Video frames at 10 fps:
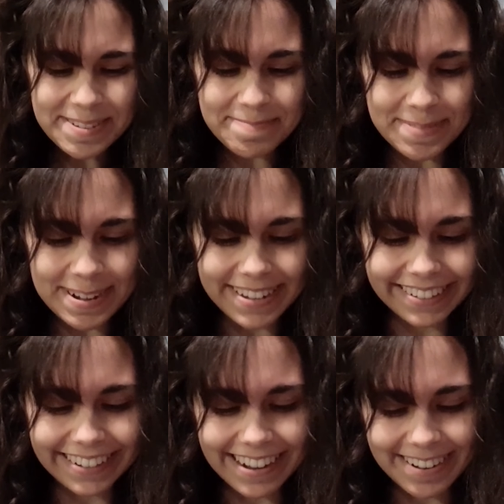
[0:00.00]
but
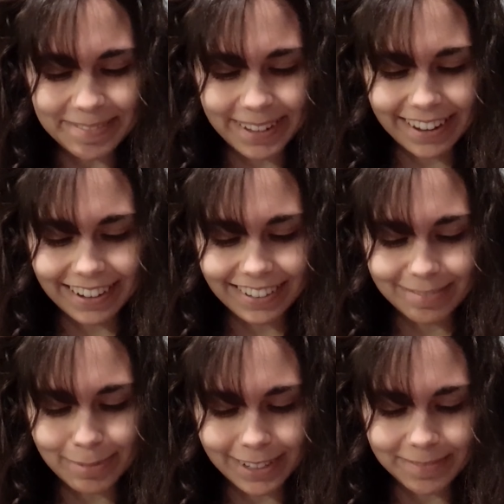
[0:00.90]
no, I'm kidding.
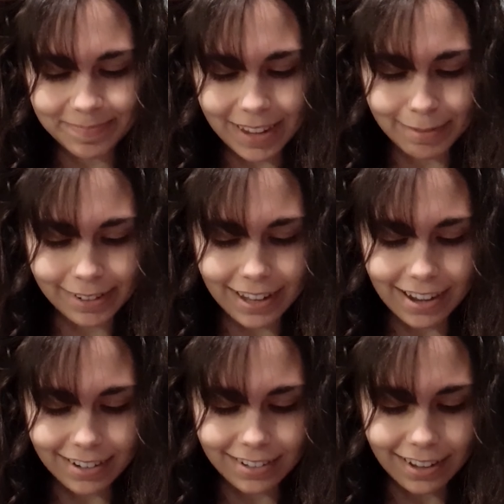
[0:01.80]
But I'm
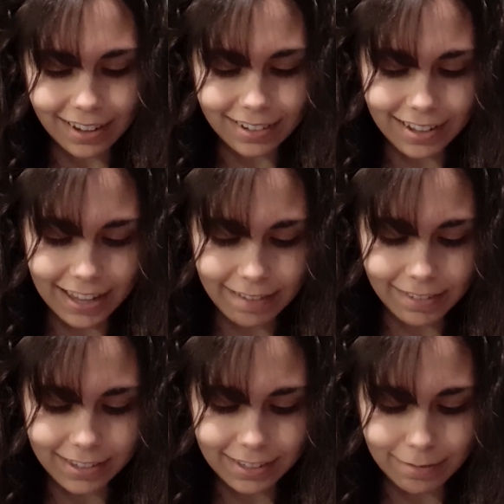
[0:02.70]
glad that you gave
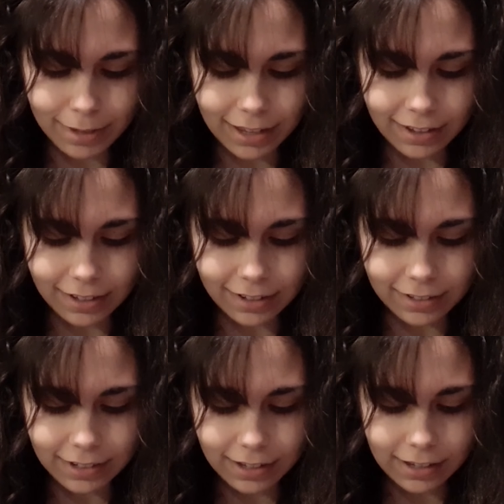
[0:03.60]
this to me and
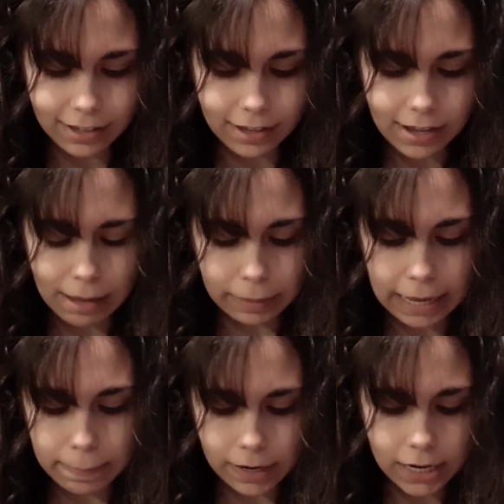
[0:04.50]
I'm
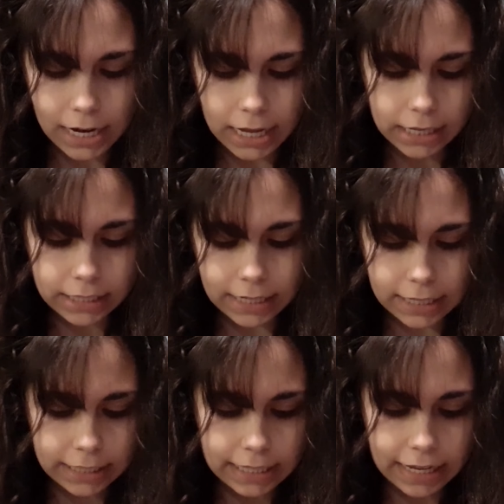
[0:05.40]
keeping it nice
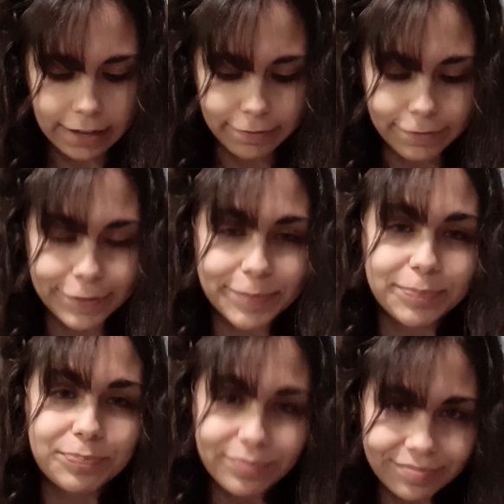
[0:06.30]
and safe.
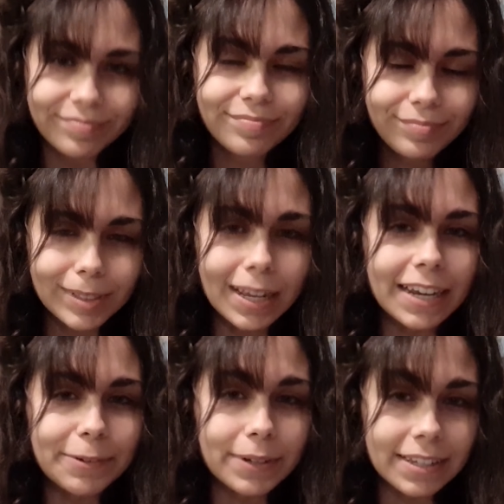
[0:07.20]

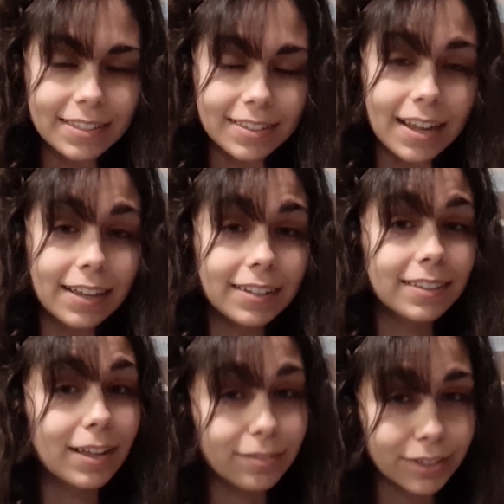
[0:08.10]
Anyways, I
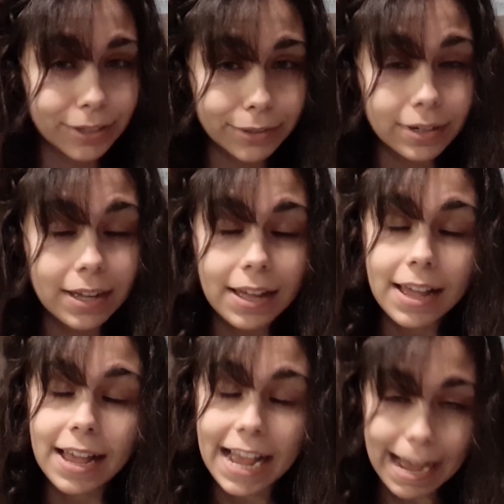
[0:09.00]
love you.
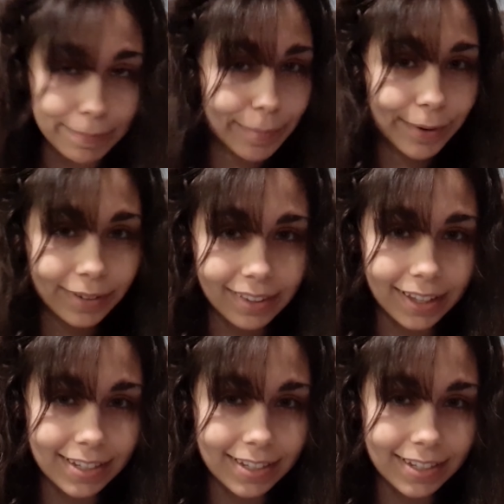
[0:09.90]
Happy birthday,